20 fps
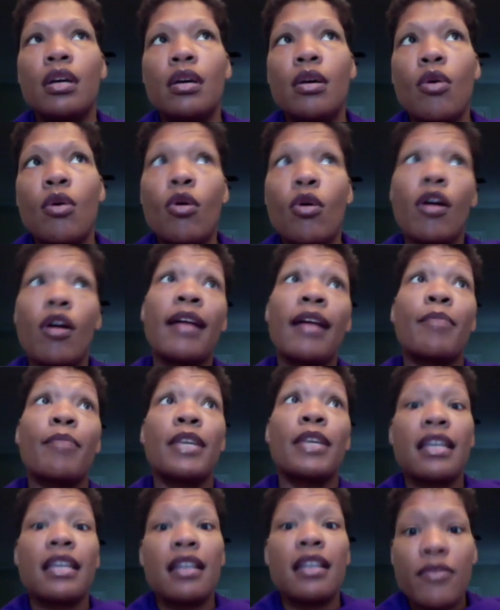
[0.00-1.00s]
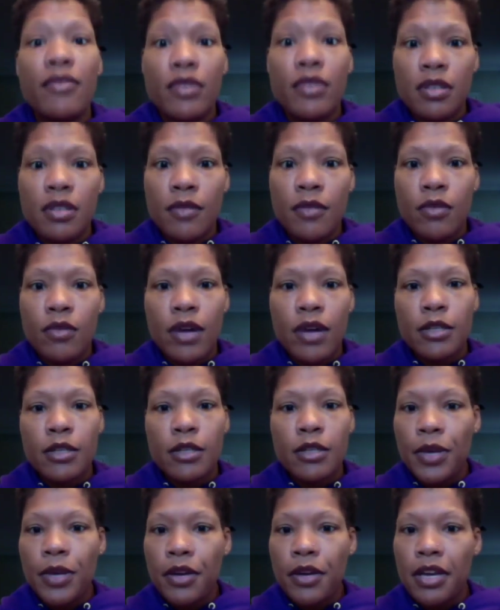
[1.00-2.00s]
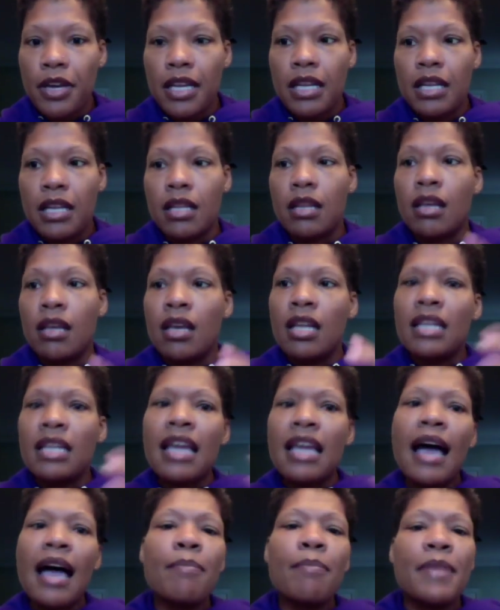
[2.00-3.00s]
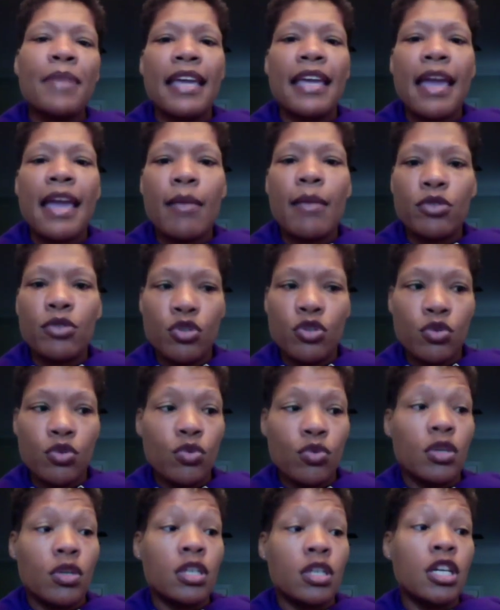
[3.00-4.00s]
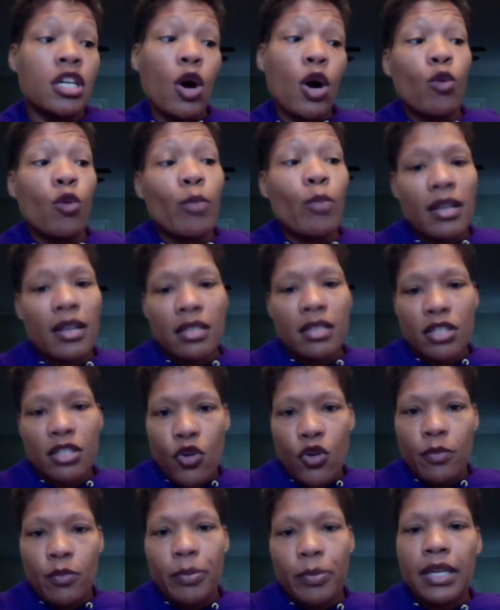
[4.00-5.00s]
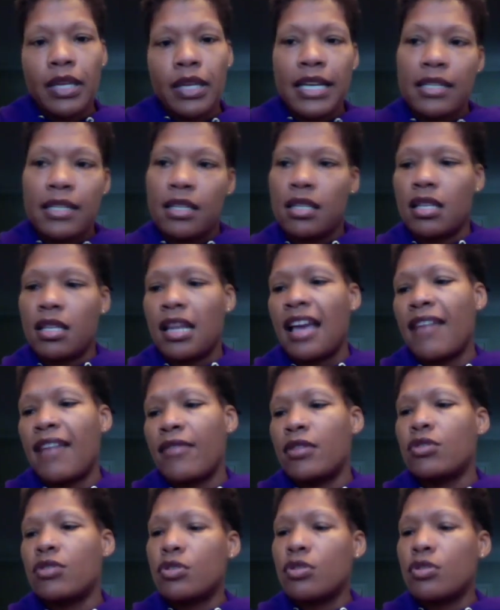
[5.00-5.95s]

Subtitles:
or beginning of the civil rights period, and not being able to go but certain places, and having